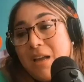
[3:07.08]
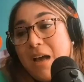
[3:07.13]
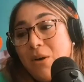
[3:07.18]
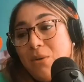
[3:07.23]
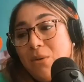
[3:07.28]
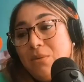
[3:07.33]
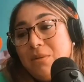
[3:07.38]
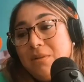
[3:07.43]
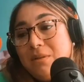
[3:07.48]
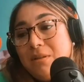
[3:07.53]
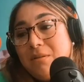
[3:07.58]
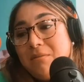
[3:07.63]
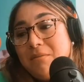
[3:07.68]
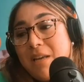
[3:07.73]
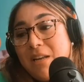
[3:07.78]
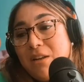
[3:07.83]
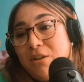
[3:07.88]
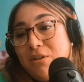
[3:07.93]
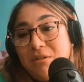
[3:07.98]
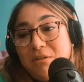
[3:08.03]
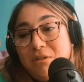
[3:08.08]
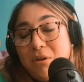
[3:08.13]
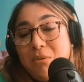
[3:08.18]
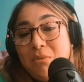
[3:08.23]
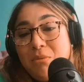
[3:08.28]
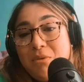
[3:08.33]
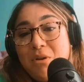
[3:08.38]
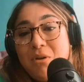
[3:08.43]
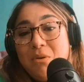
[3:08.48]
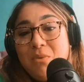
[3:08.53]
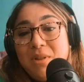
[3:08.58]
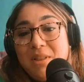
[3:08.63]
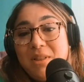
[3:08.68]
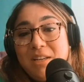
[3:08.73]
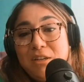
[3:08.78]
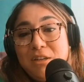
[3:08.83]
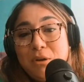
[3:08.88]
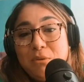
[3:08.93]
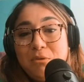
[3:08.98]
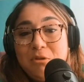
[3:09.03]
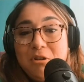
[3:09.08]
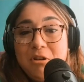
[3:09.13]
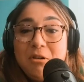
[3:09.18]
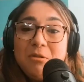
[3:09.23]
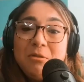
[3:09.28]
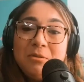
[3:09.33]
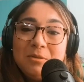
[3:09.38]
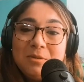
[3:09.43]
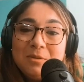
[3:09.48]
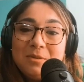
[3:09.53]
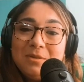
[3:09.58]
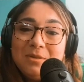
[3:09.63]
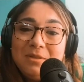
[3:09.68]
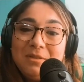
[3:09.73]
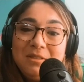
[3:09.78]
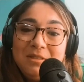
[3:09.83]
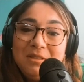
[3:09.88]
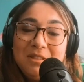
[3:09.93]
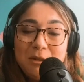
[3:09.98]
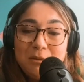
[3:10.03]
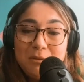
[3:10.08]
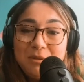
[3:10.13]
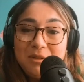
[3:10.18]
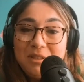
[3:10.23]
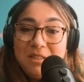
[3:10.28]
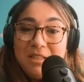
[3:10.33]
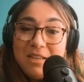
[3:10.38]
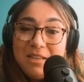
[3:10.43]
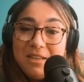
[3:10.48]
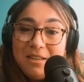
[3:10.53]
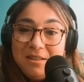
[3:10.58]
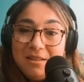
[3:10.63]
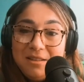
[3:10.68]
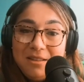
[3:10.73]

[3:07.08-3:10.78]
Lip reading: how they don't know what they don't know. They don't see it.